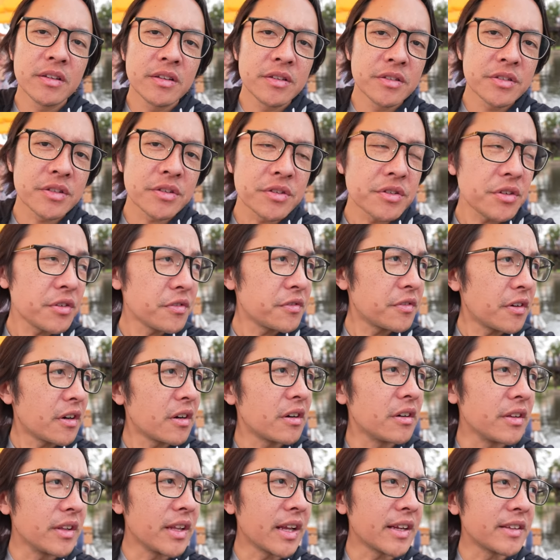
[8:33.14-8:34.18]
So, so
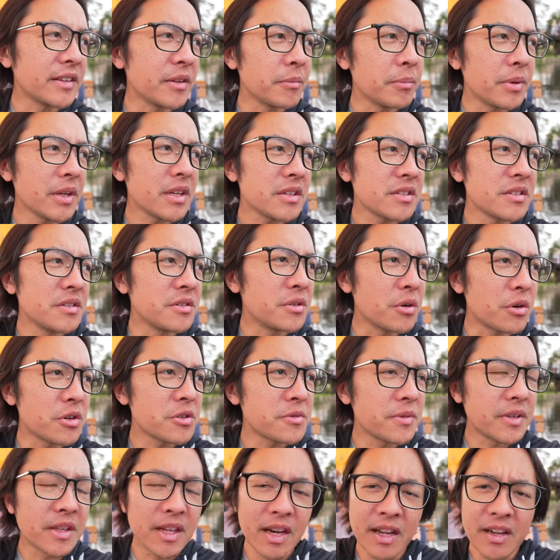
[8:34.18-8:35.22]
far, like the biggest
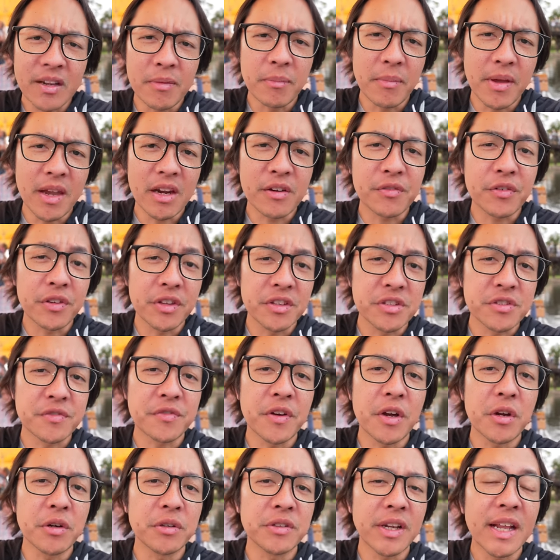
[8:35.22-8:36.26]
endorsement that I can make for this
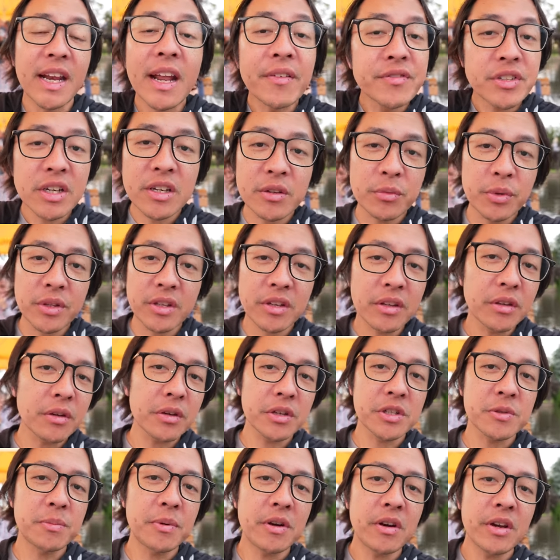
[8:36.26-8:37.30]
phone, and I've done it with other
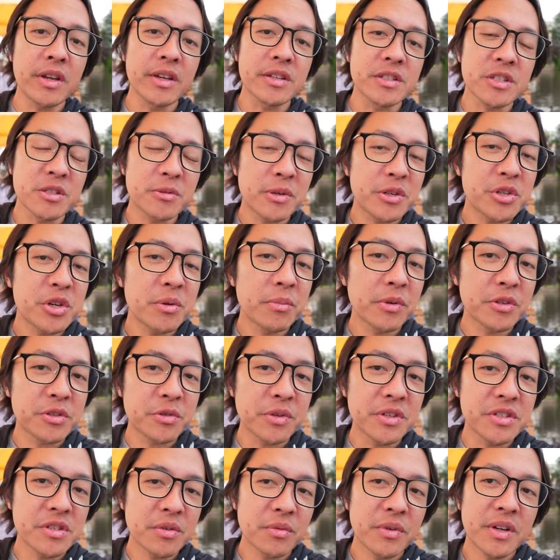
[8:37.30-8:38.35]
Xperias, especially most
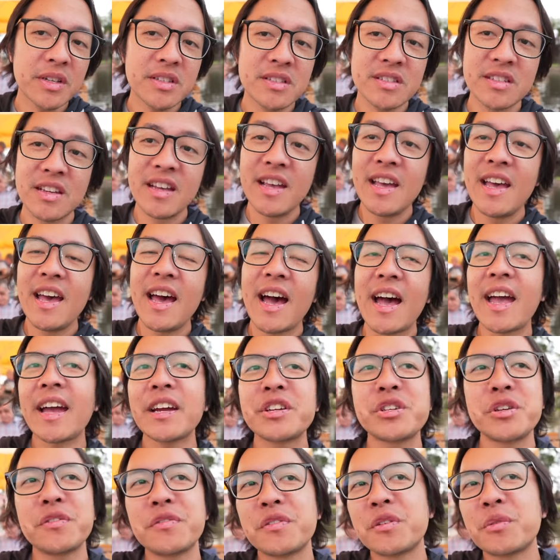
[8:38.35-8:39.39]
recent ones, I
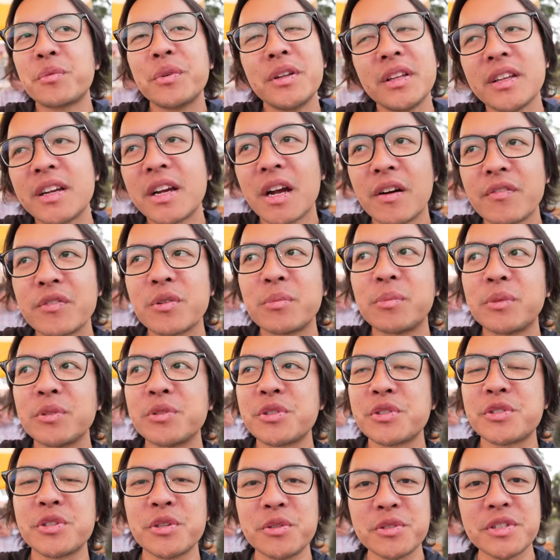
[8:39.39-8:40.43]
actually feel really comfortable
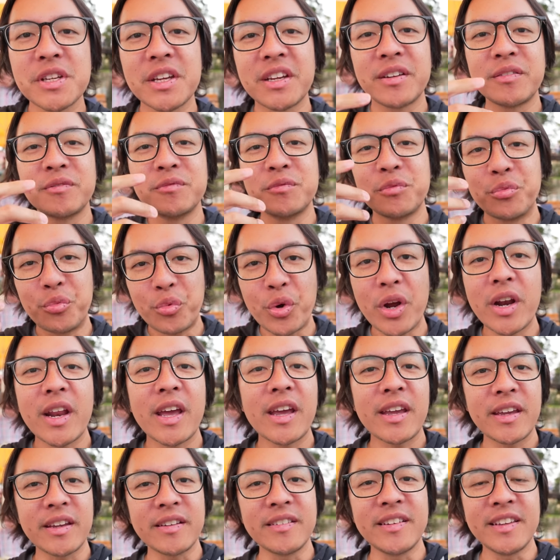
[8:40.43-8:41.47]
just using what
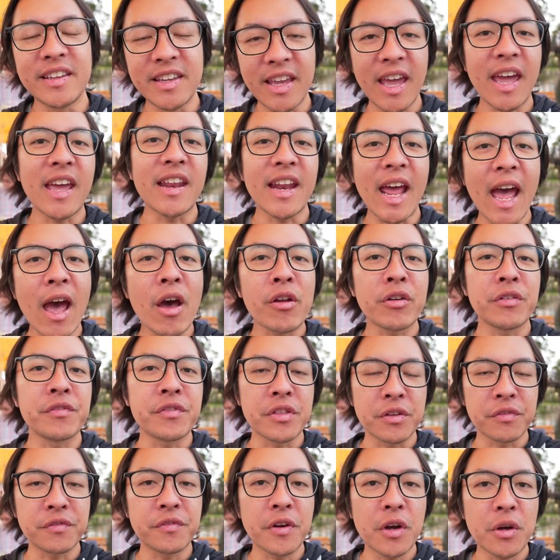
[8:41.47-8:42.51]
I get out of
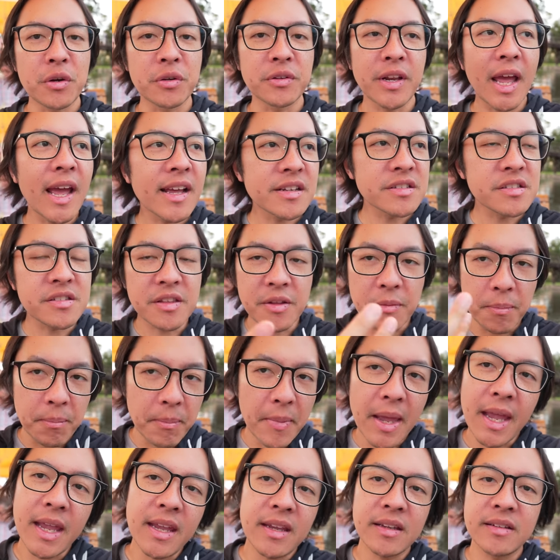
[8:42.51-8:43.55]
the phone as the
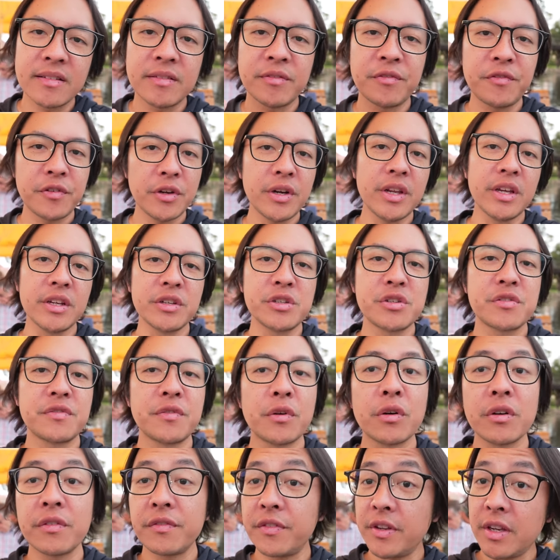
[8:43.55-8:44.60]
main footage
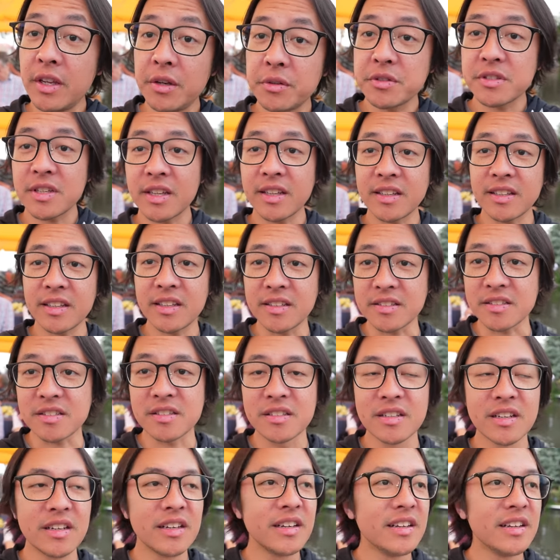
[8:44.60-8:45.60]
for videos like this.